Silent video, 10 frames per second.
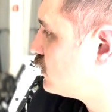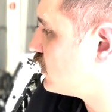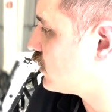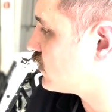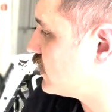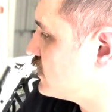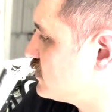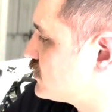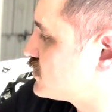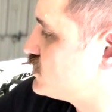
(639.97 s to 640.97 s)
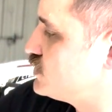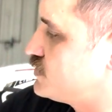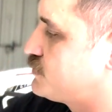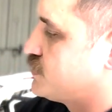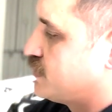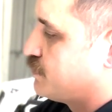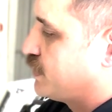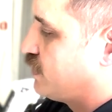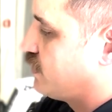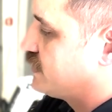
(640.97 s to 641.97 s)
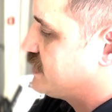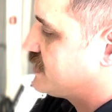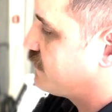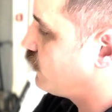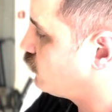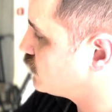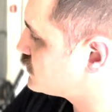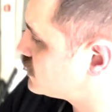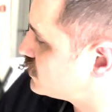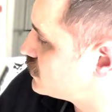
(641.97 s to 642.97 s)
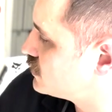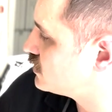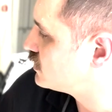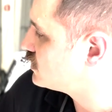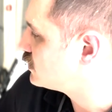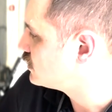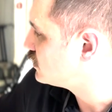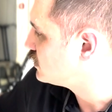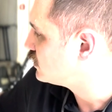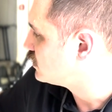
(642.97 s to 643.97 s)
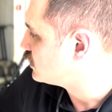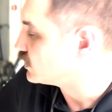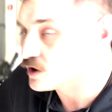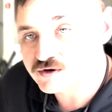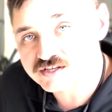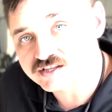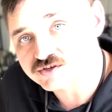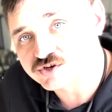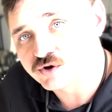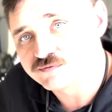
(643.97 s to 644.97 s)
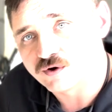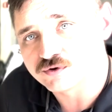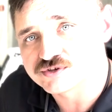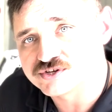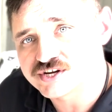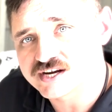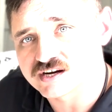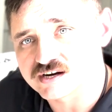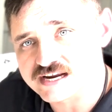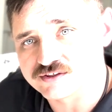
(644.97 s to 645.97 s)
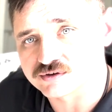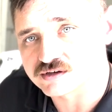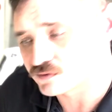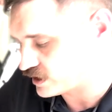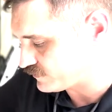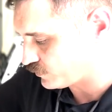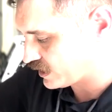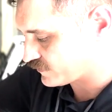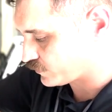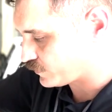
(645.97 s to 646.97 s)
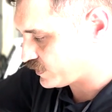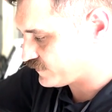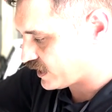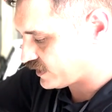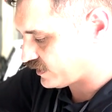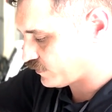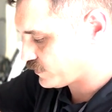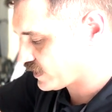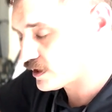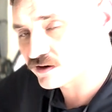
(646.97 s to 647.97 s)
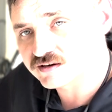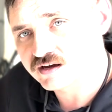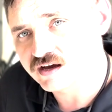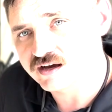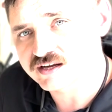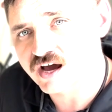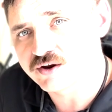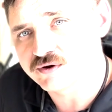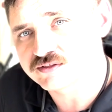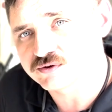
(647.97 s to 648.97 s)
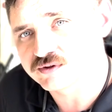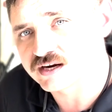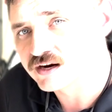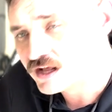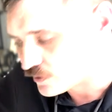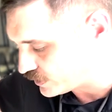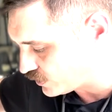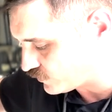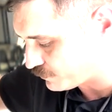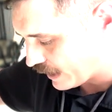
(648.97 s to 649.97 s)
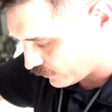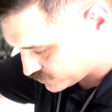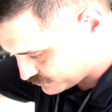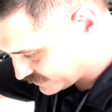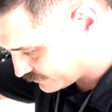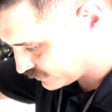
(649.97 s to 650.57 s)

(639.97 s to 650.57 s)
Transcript: all right, let's put it on DC volts. Notice that there's no voltage here either. Even whenever we've gotten continuity through there, we know that power should be coming